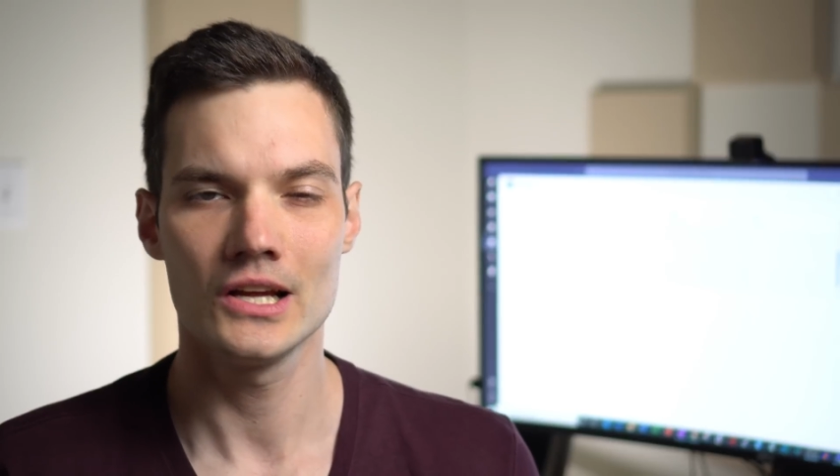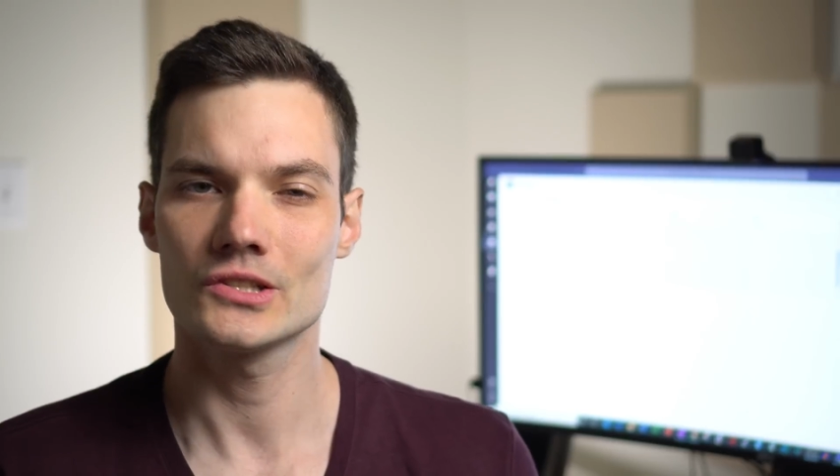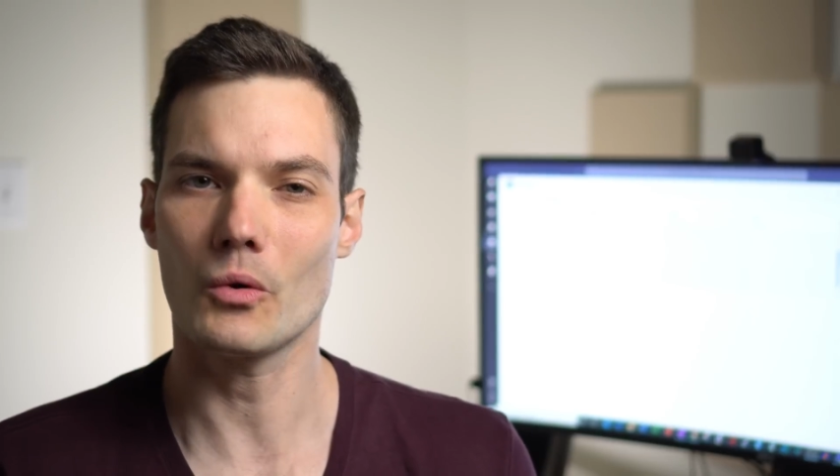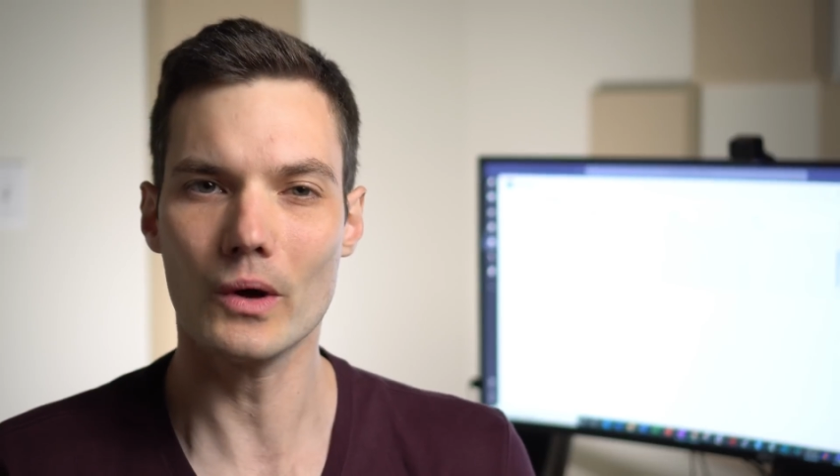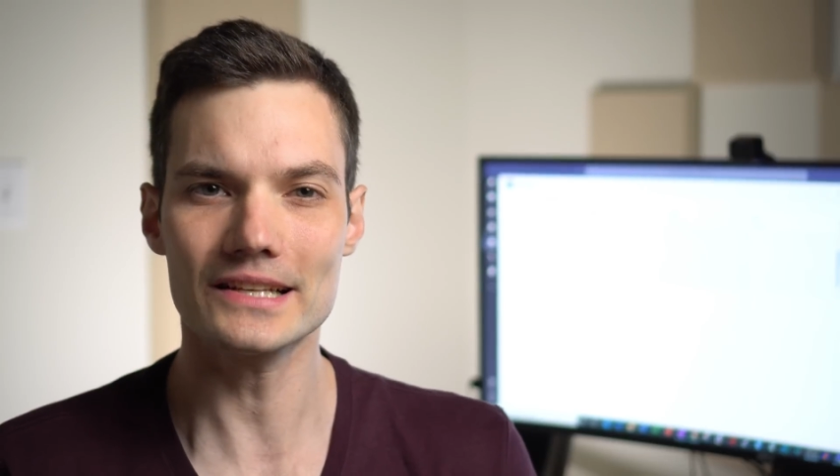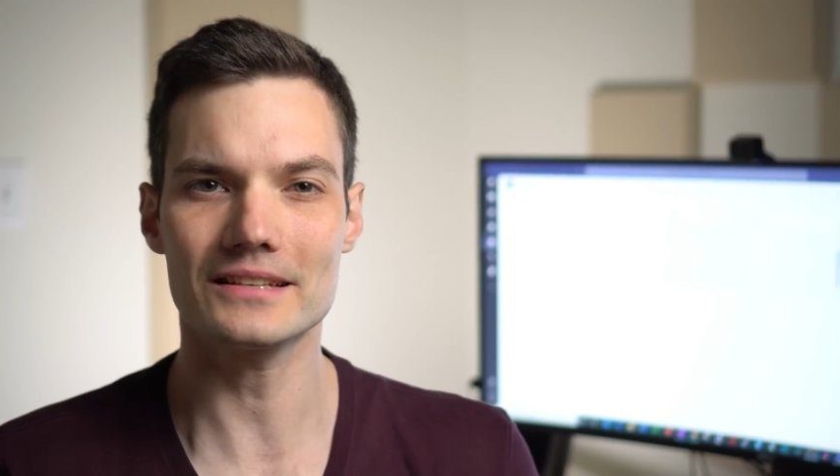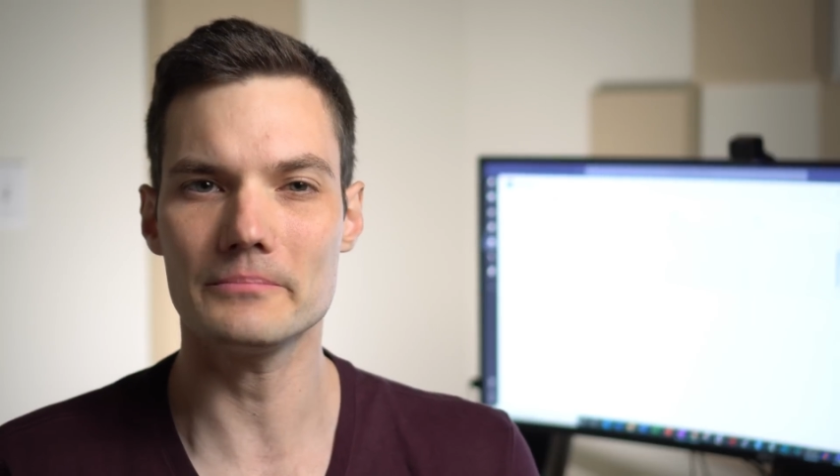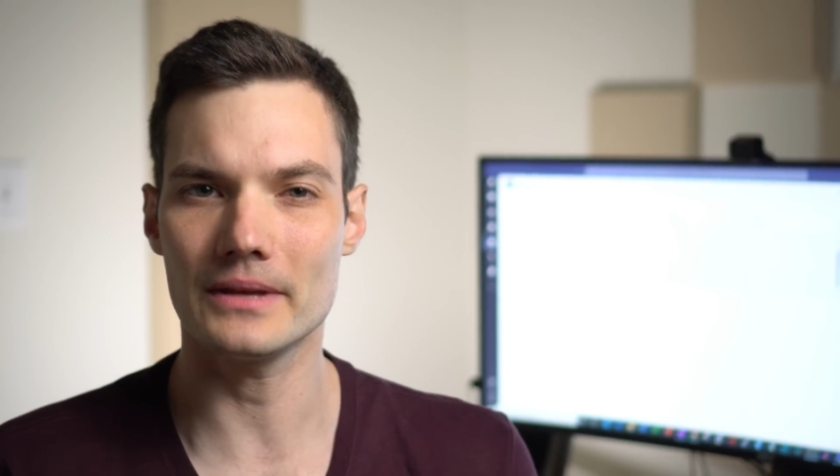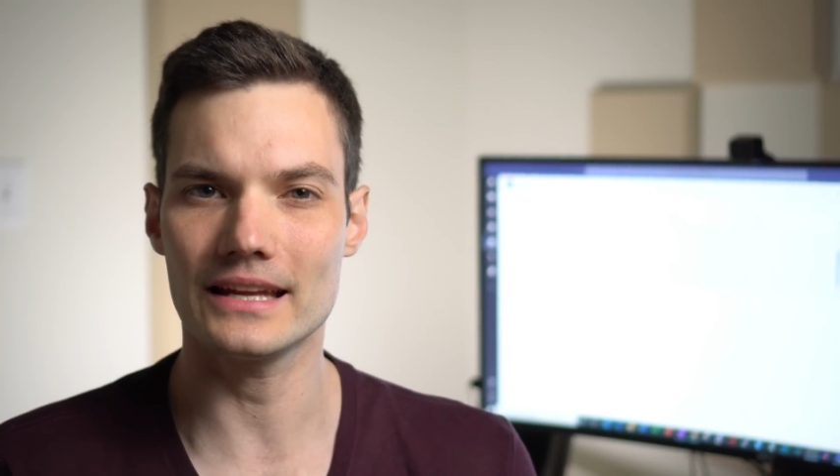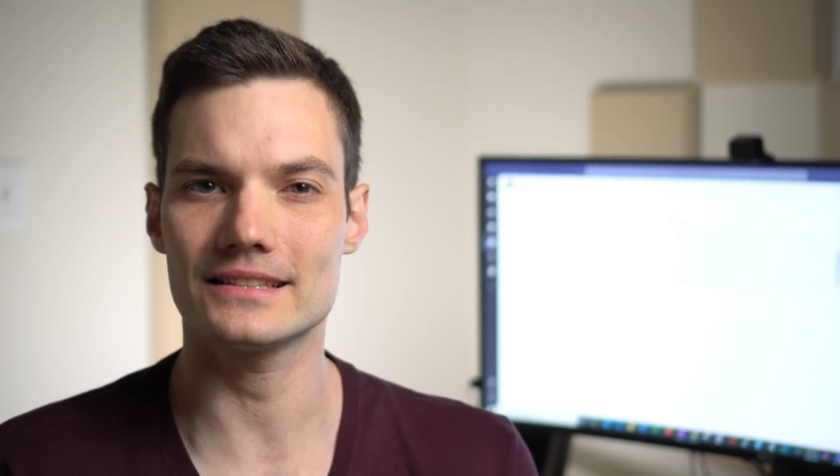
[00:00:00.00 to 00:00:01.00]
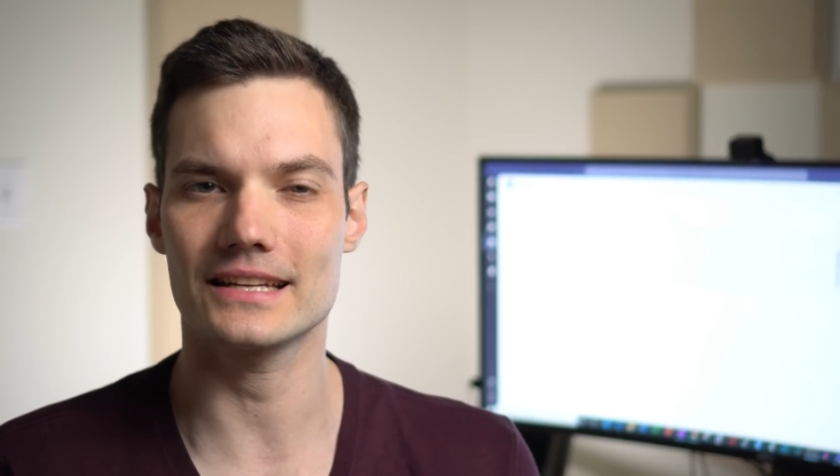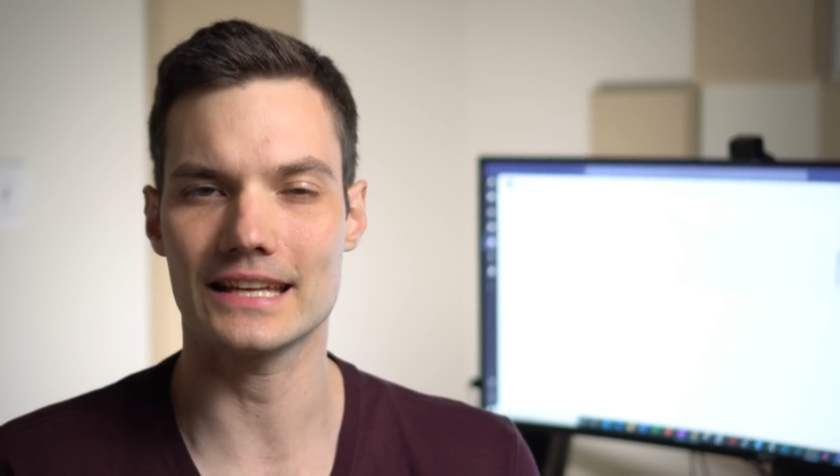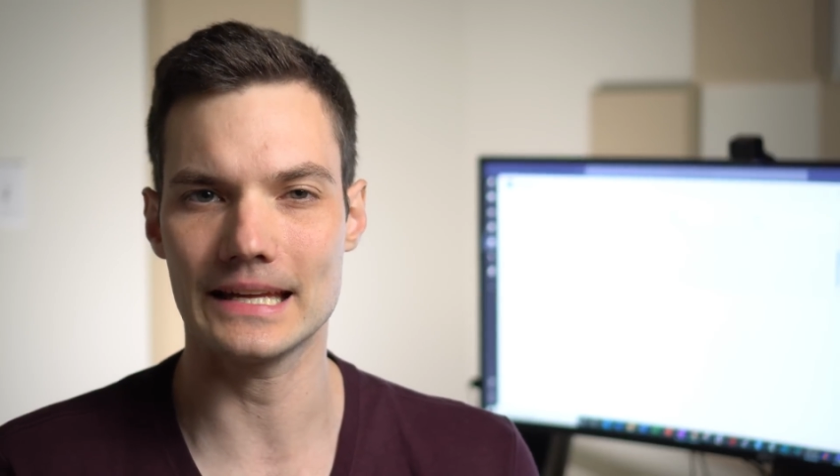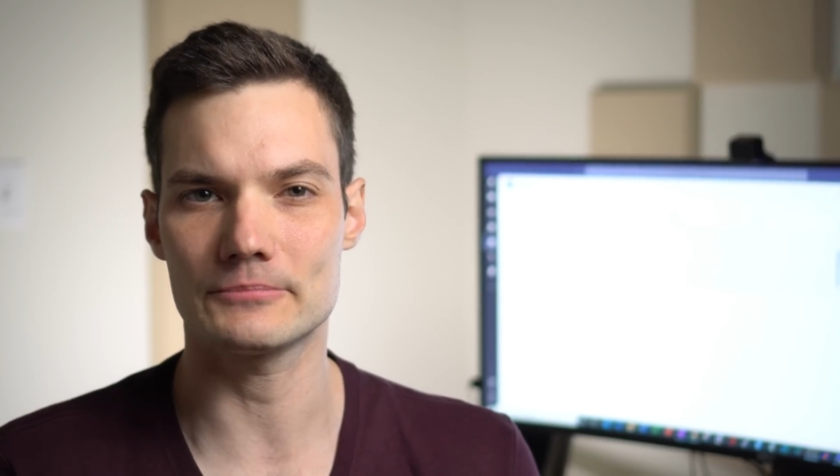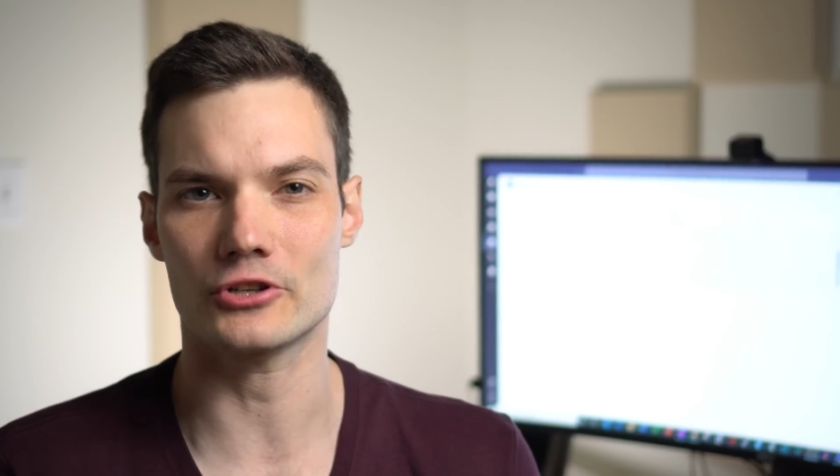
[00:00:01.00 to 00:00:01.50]
So what does it mean to
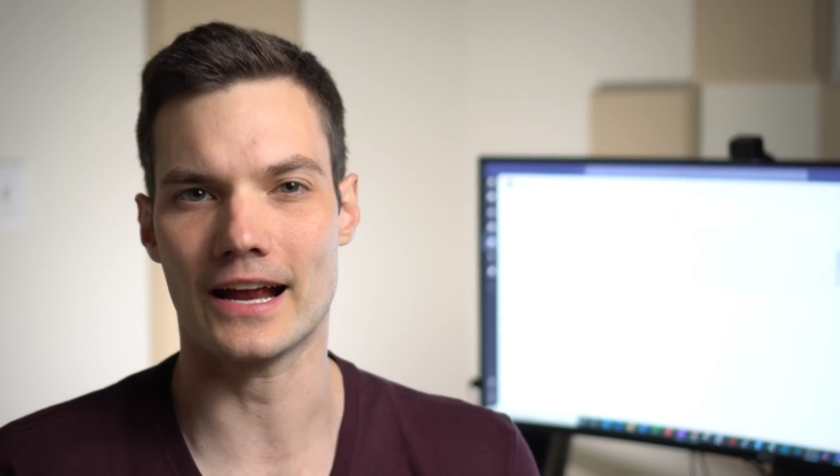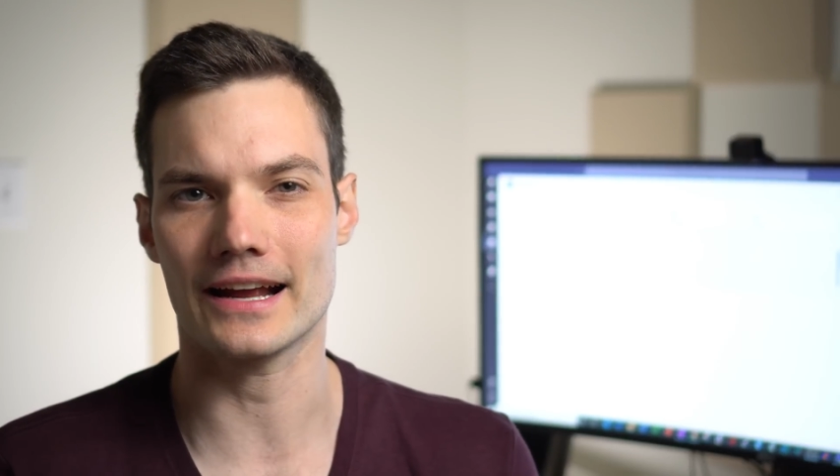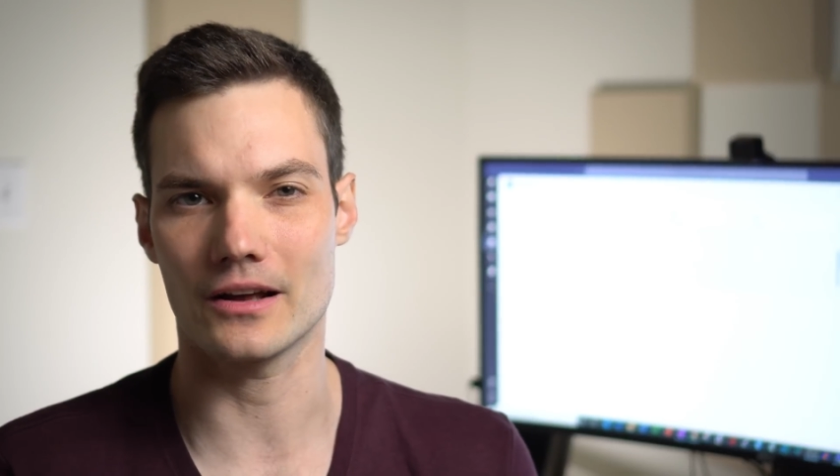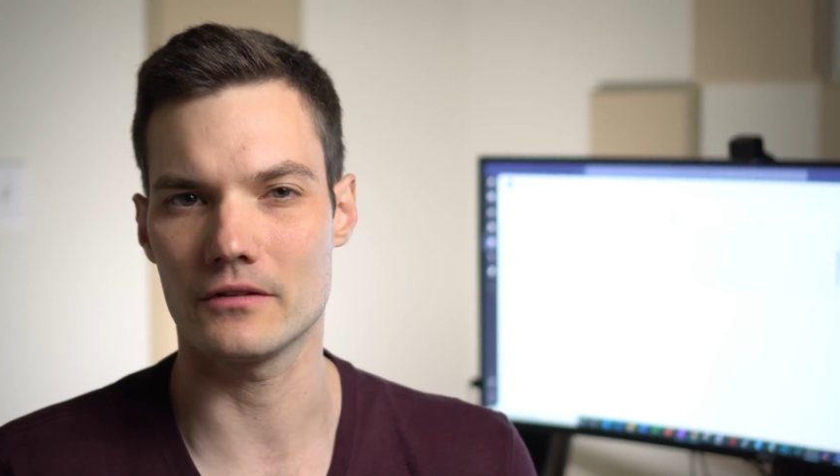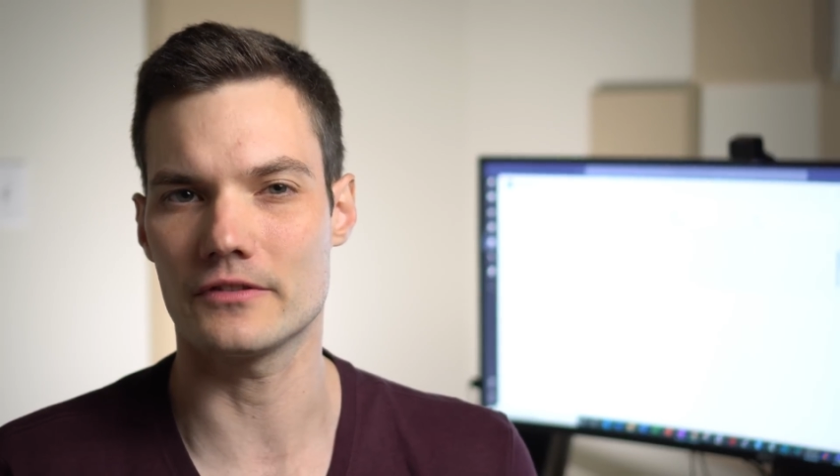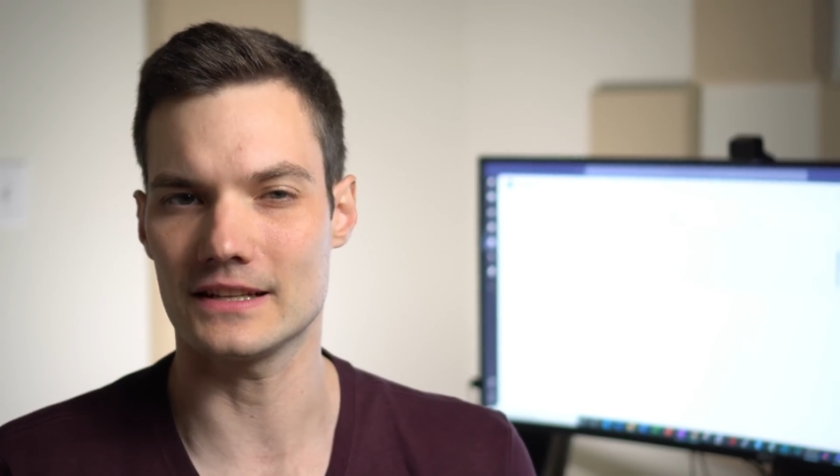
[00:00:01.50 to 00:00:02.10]
keep track of